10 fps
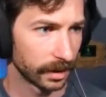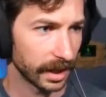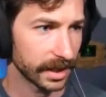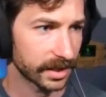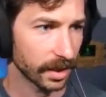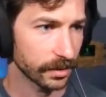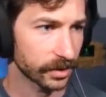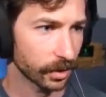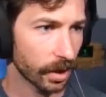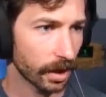He's so
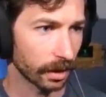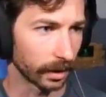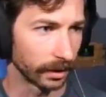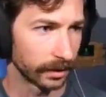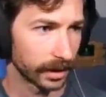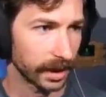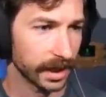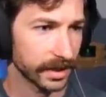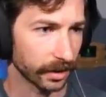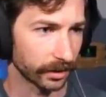strong. He
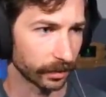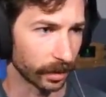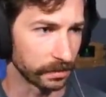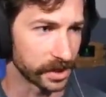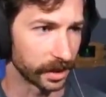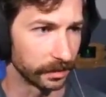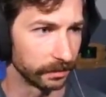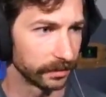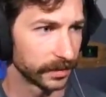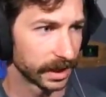is Earthworm Jim.